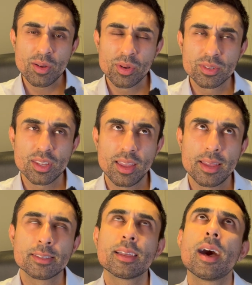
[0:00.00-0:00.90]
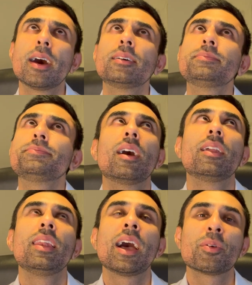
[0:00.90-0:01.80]
say is that
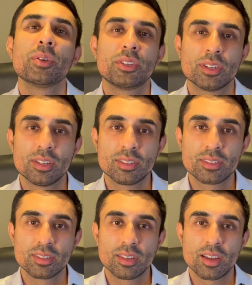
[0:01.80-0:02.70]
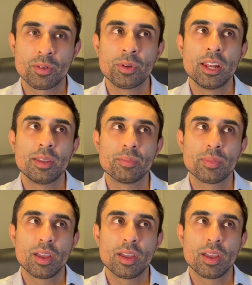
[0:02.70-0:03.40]
languages are really,